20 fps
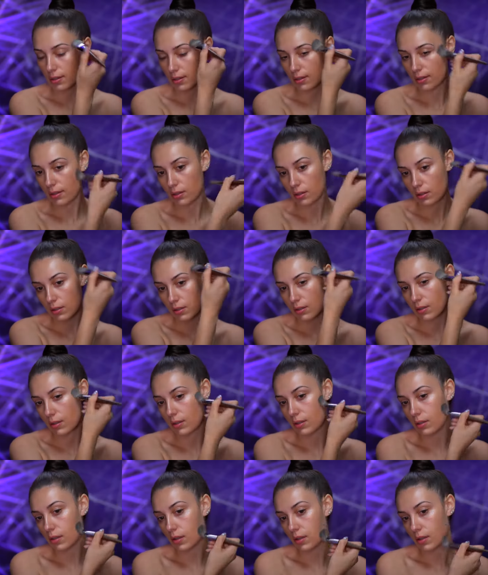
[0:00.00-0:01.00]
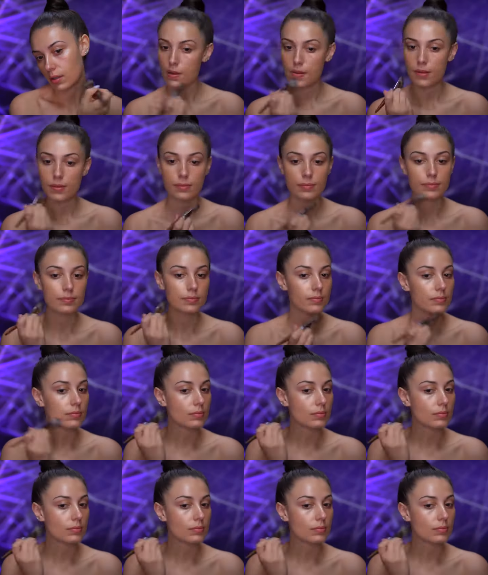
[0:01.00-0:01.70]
[no speech]